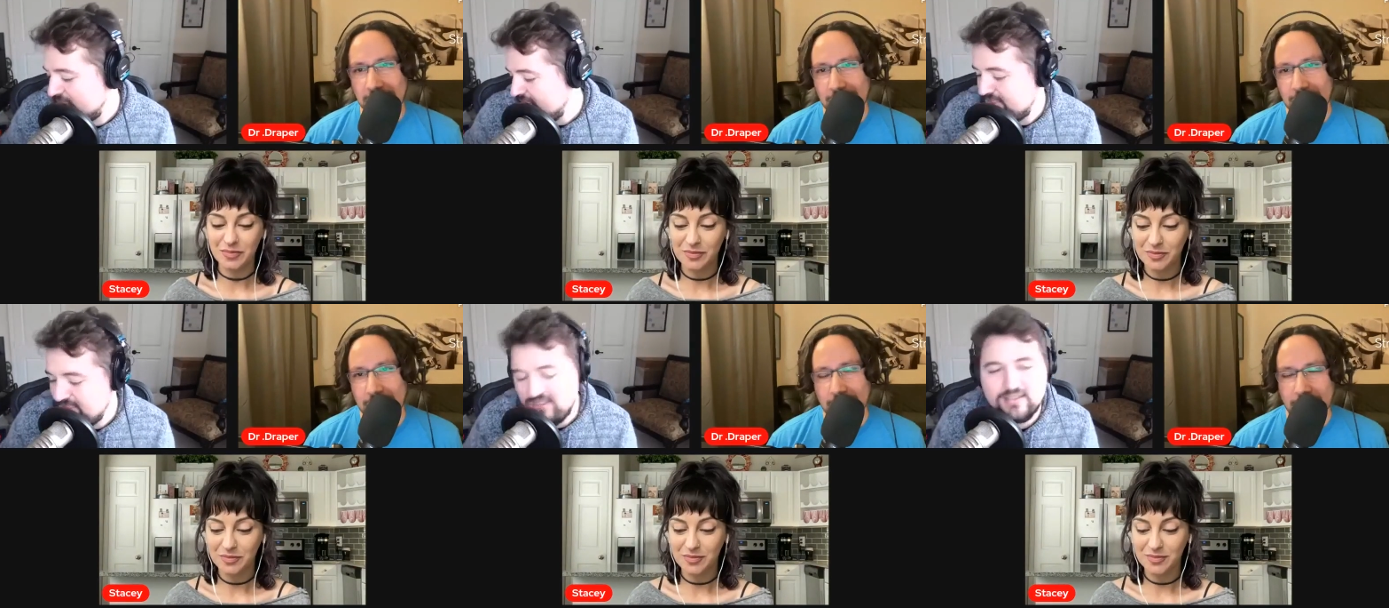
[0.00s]

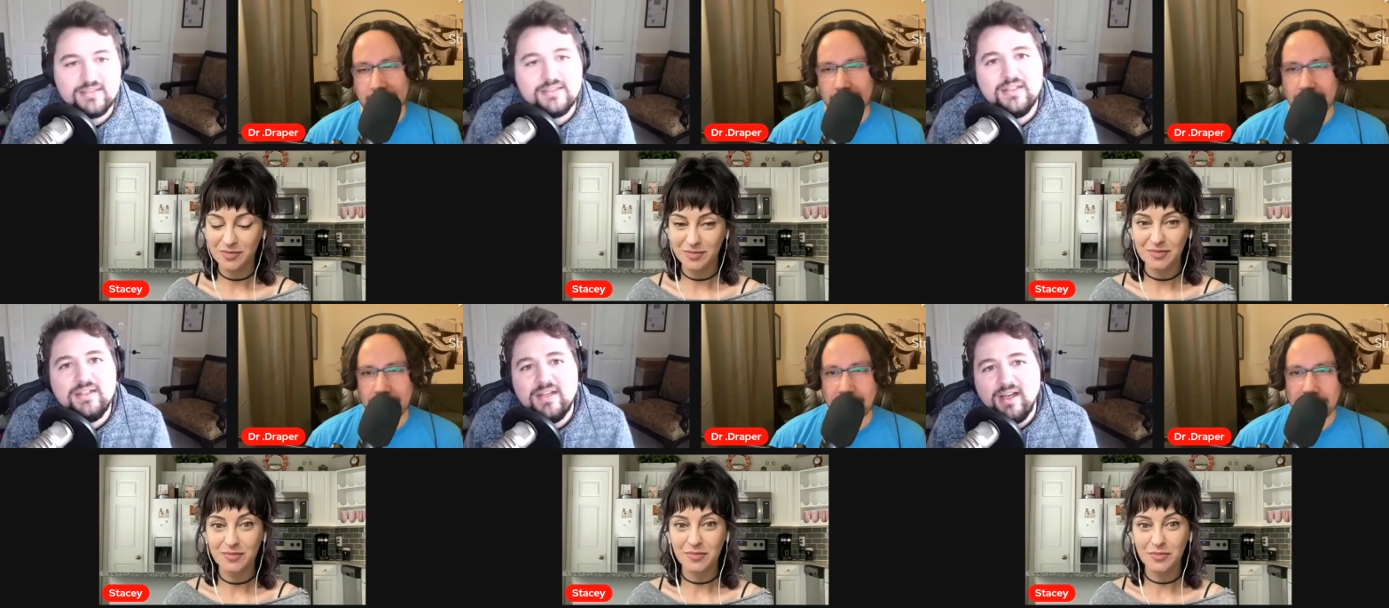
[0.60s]
Speaker 1: 2019.
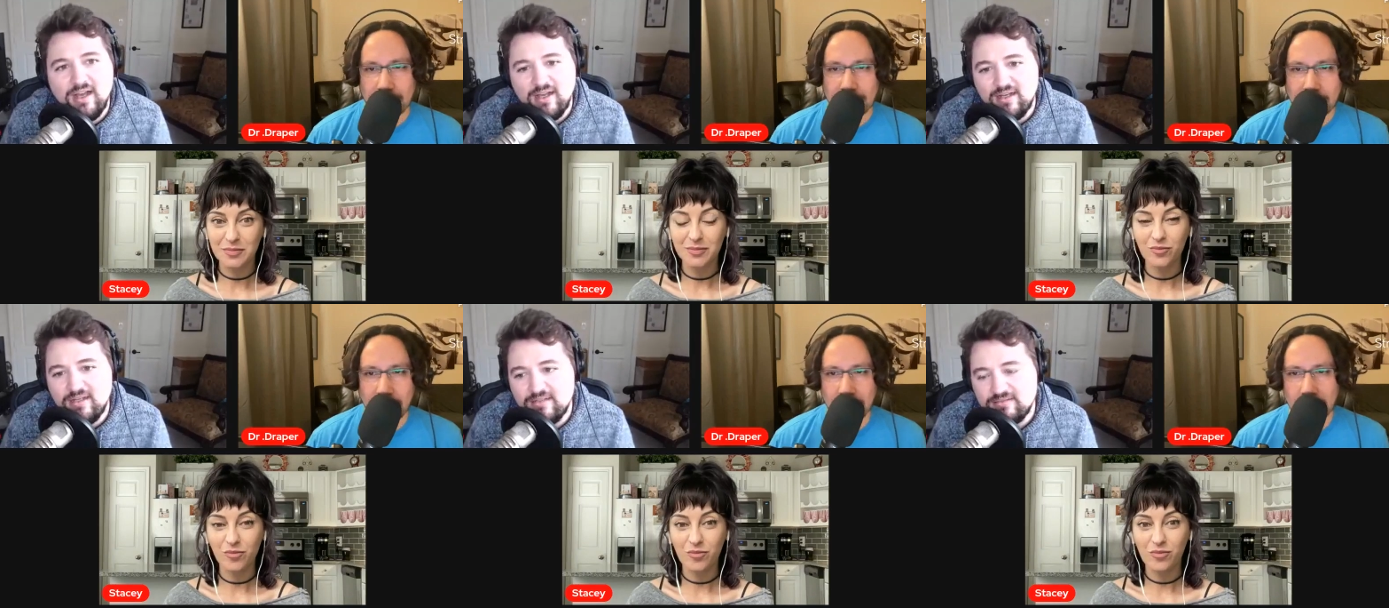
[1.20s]

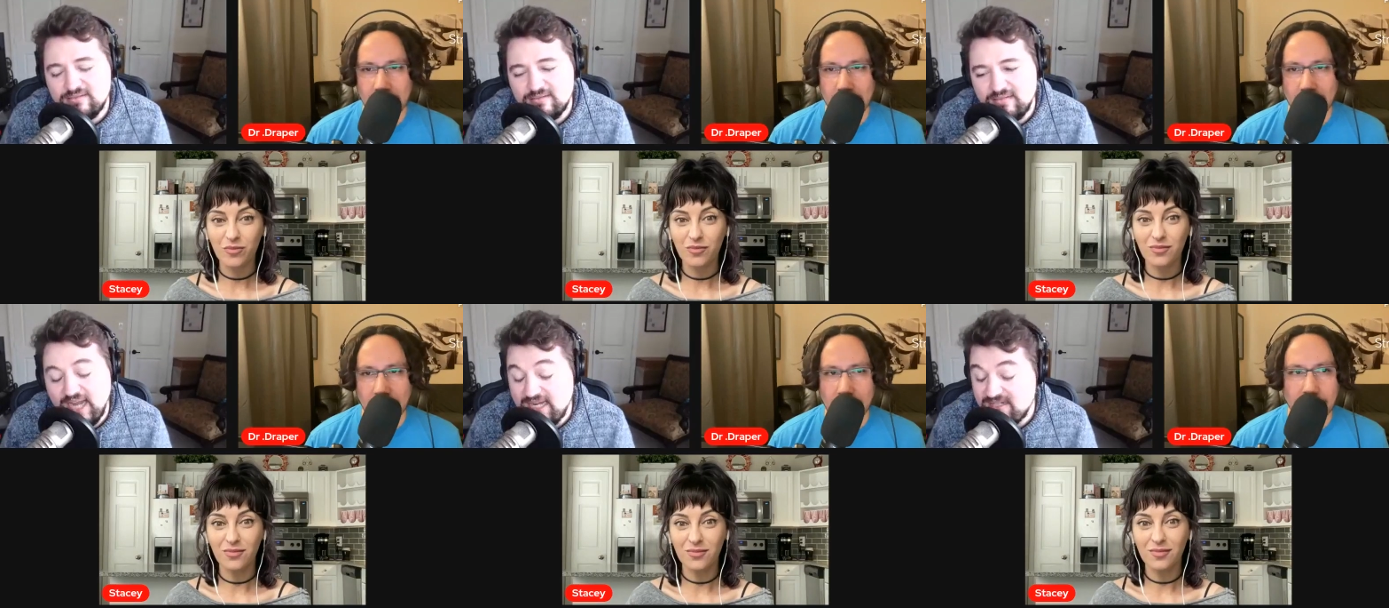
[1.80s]
Uh,
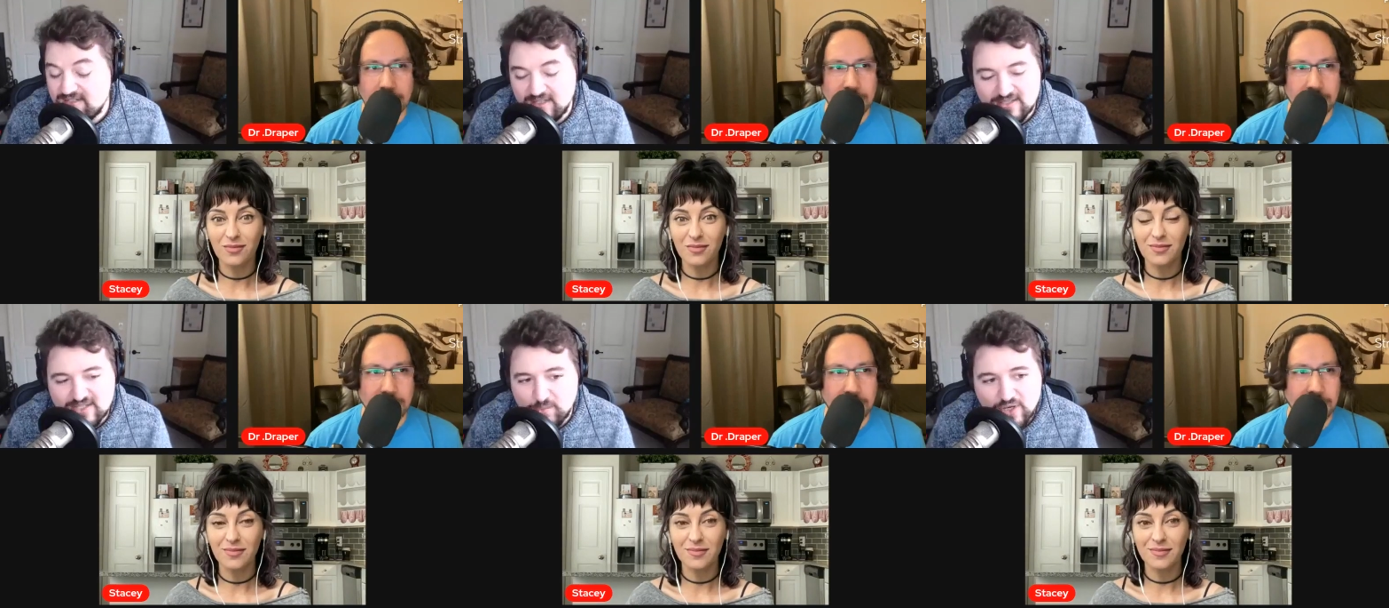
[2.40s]
Andy's going to
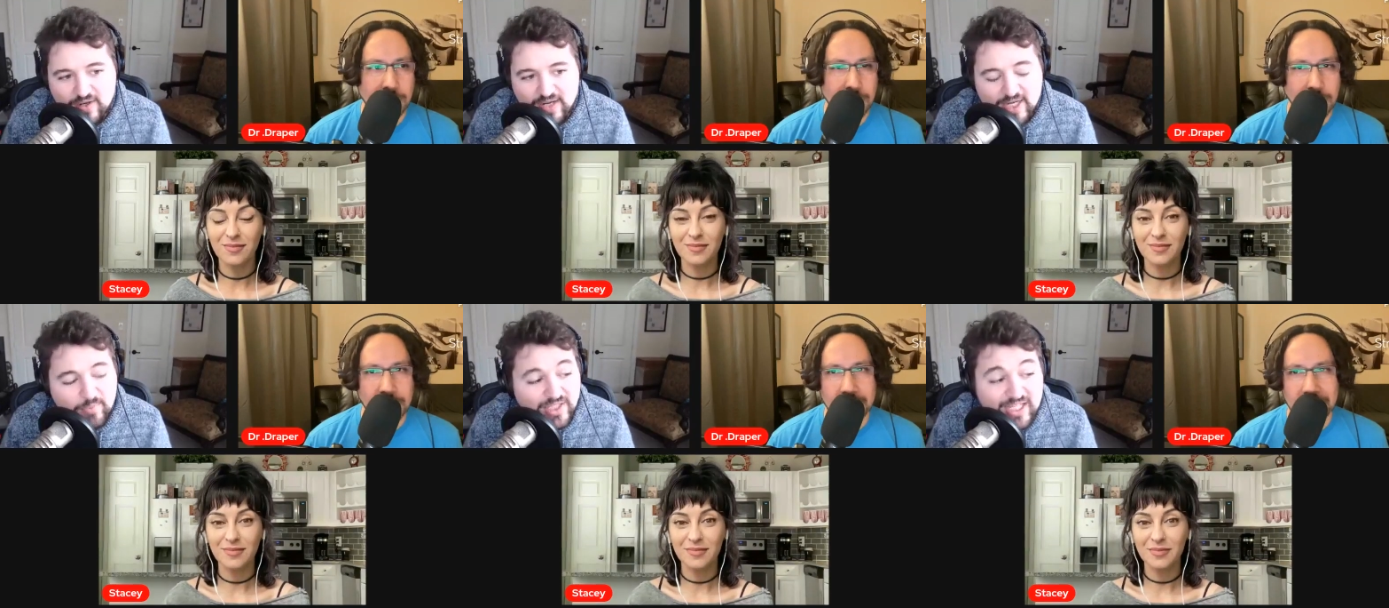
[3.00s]
take the summary on it.
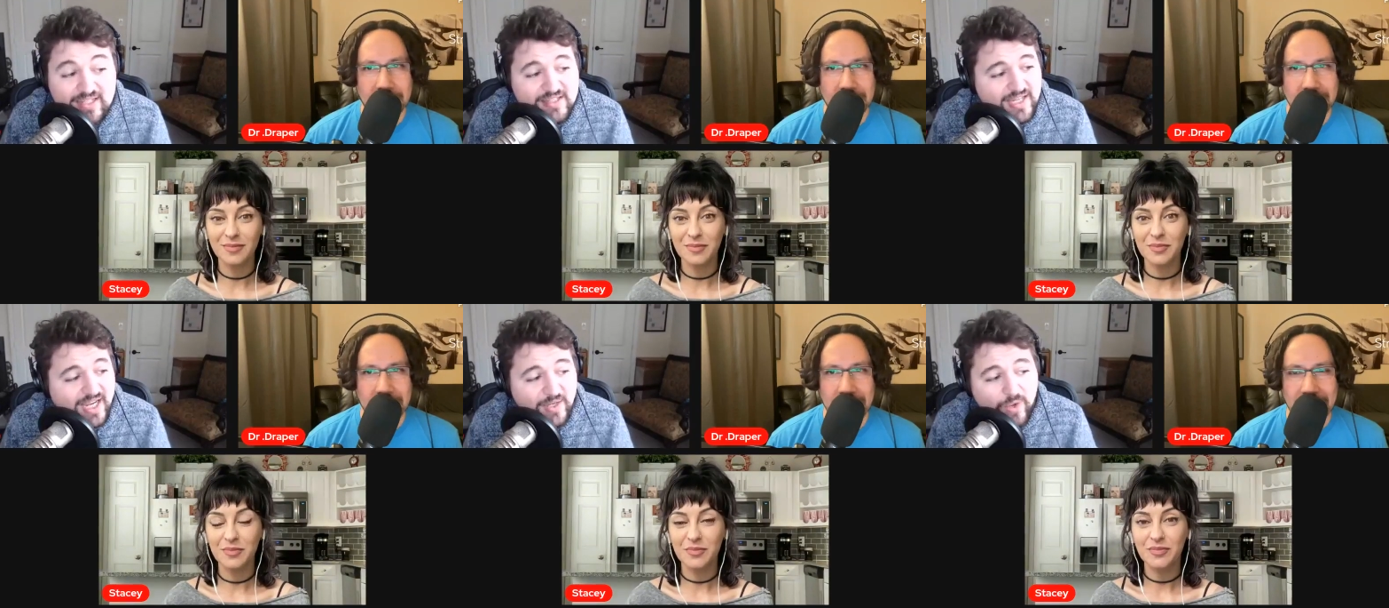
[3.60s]
Andy, please
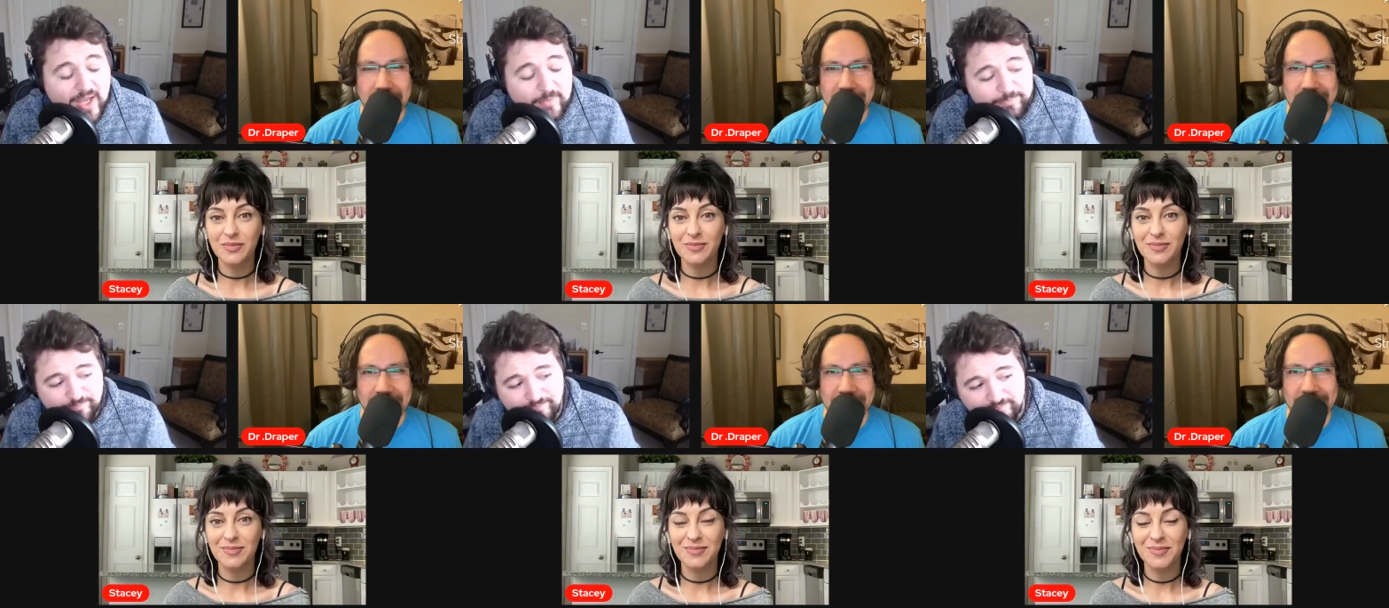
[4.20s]
take it away.
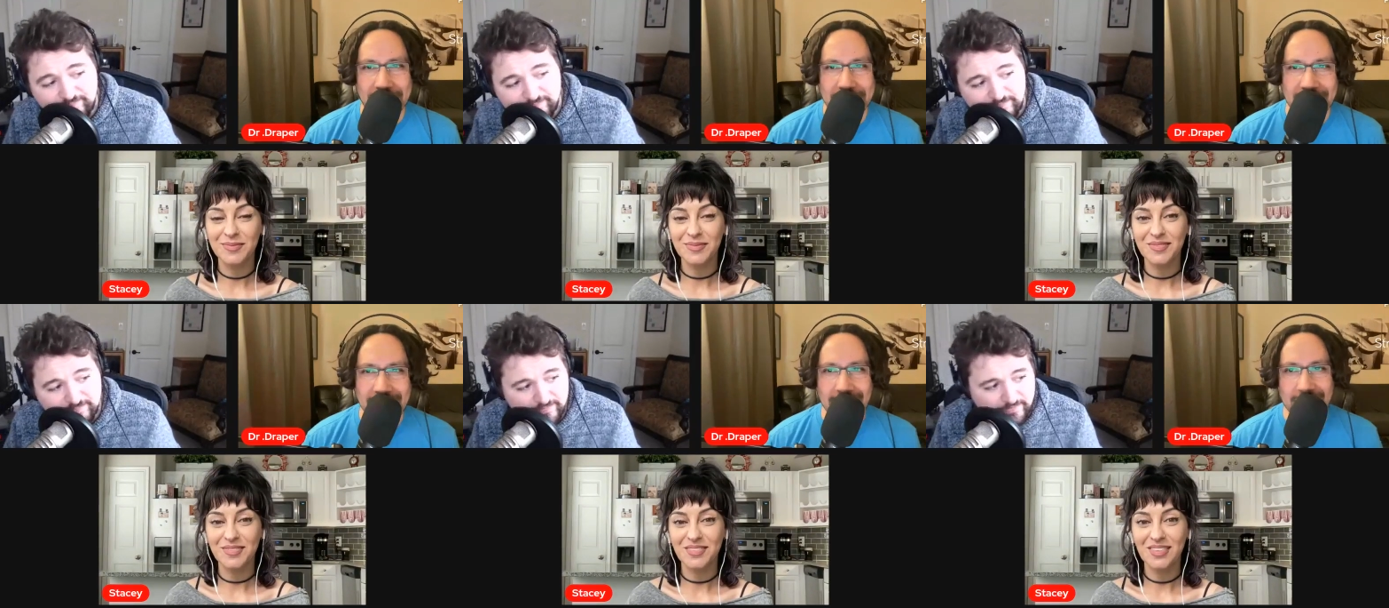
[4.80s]

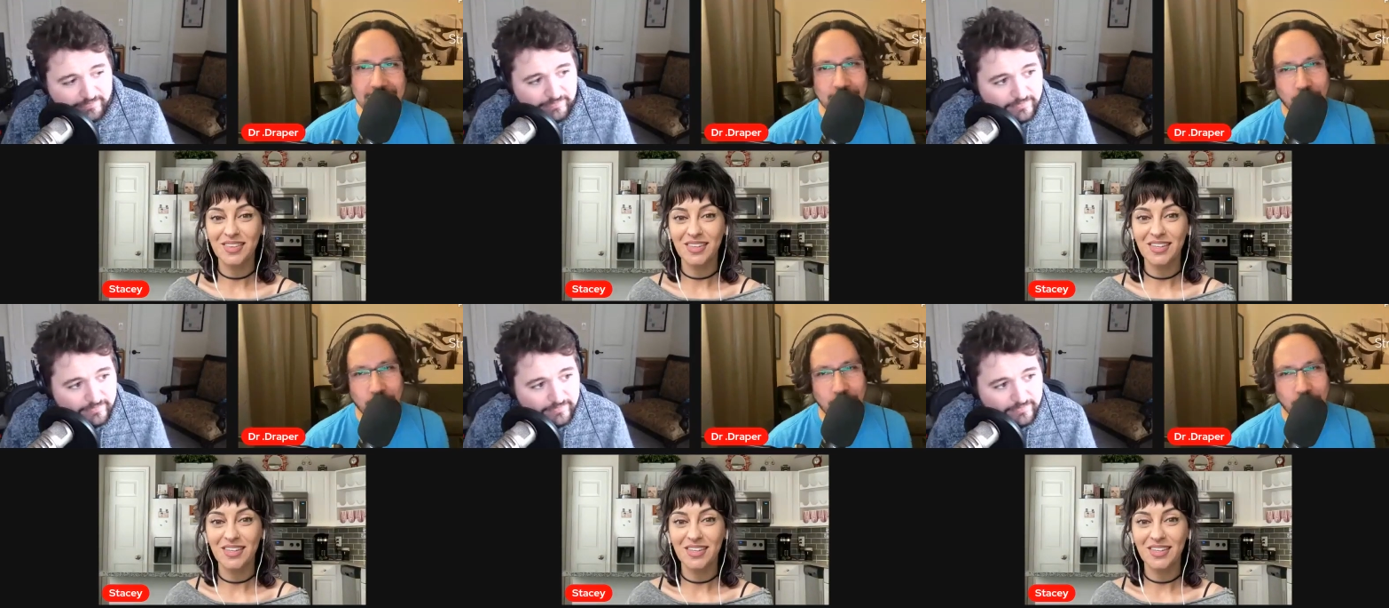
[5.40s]
The